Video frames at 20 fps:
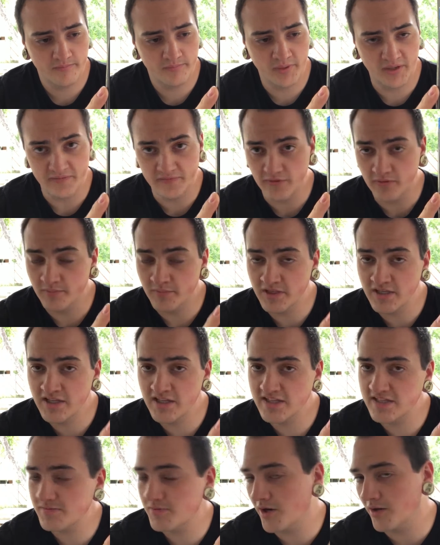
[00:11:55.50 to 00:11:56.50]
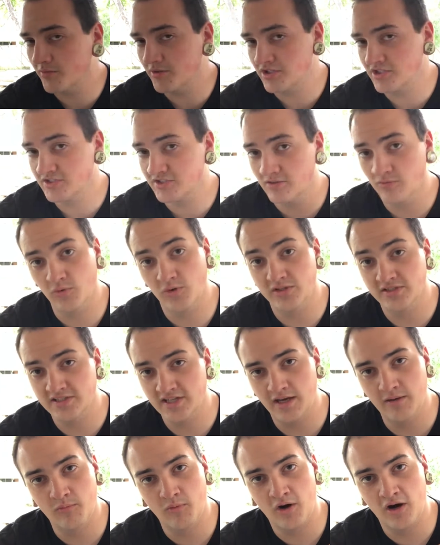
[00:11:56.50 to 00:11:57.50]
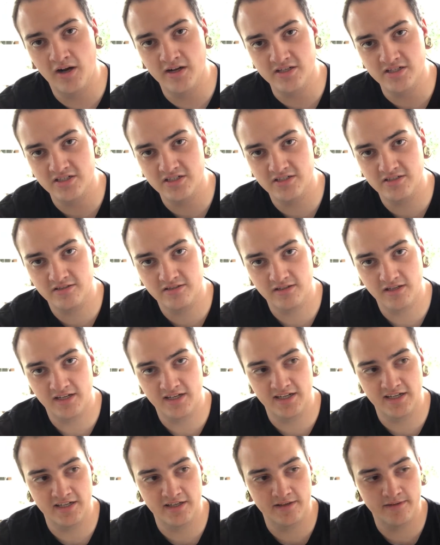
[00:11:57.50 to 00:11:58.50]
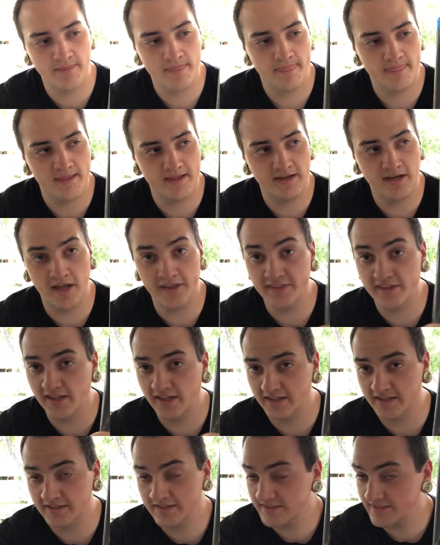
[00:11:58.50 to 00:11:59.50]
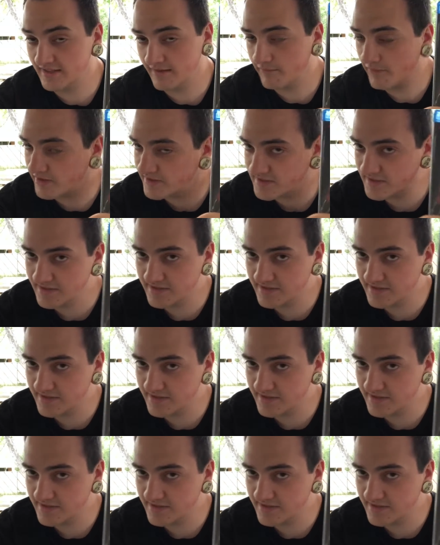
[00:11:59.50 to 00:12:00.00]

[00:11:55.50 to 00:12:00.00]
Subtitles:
But for me, it's probably just a one-time watch. Not that, like I said, I'm not